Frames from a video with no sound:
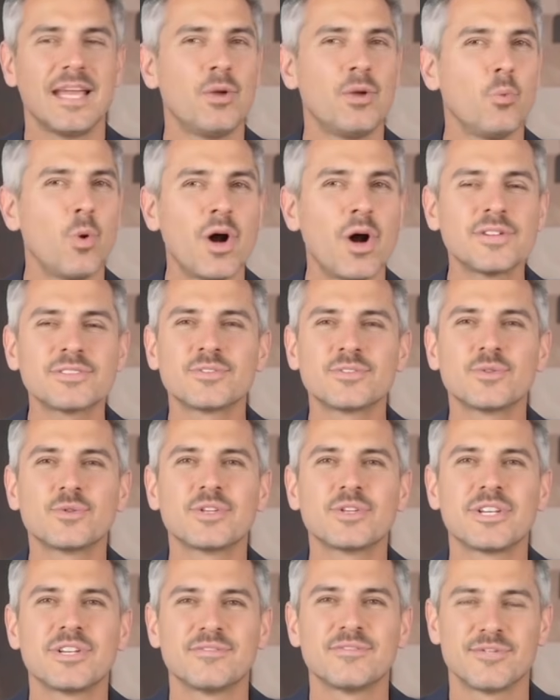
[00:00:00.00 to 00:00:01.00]
It walks through
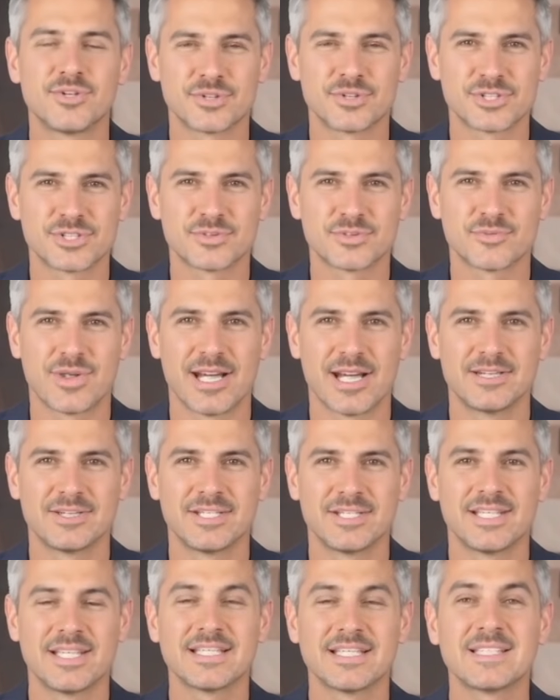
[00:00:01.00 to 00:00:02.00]
the conversion
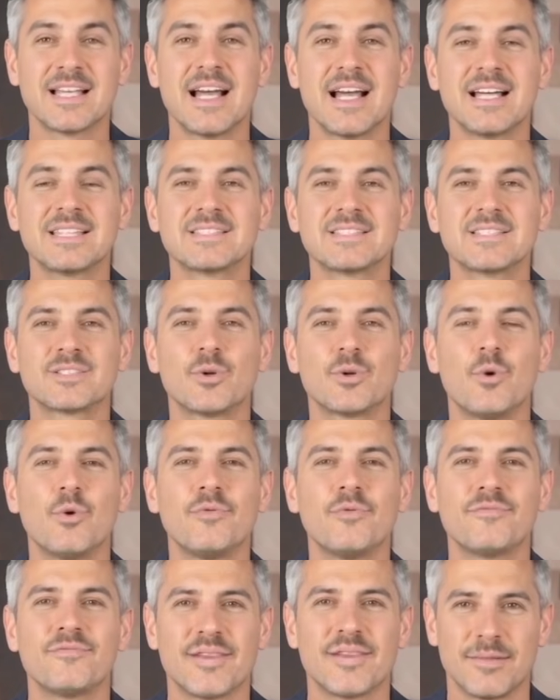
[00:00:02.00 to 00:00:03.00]
strategy that ties this
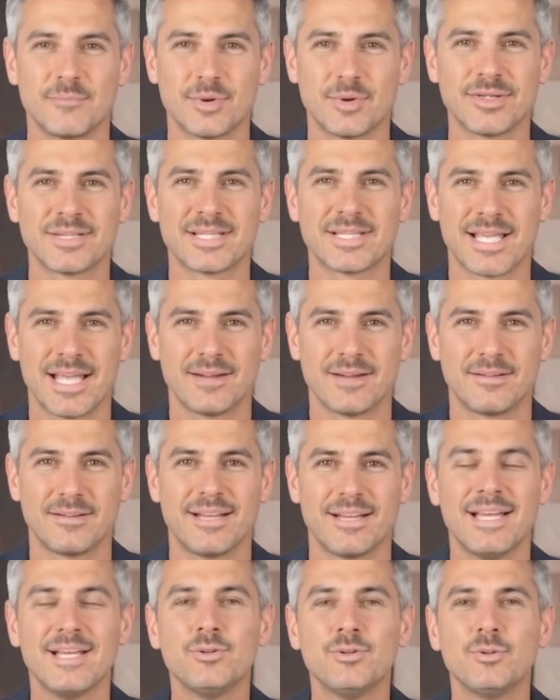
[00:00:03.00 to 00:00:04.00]
whole framework
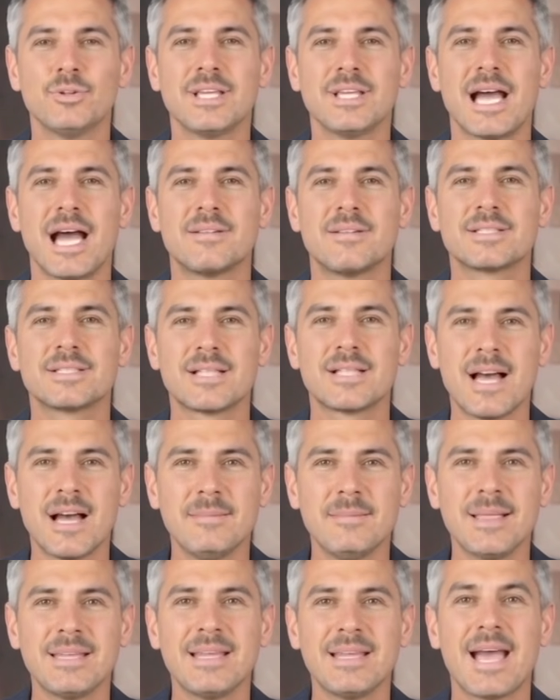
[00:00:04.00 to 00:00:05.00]
together, including how to
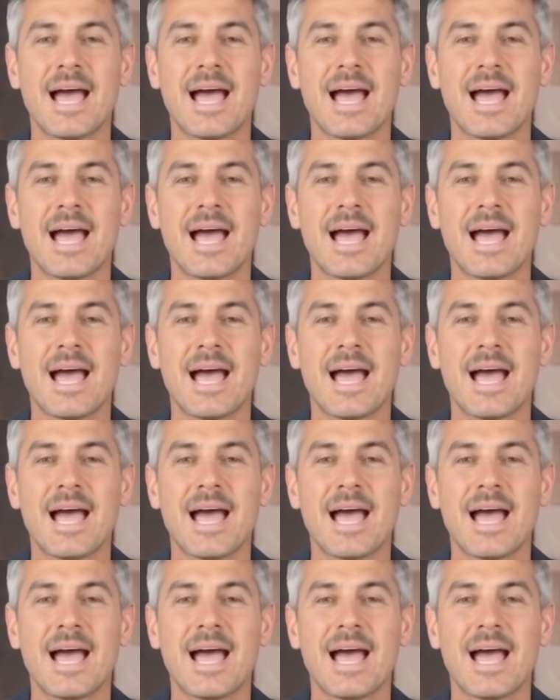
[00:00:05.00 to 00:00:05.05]
time it,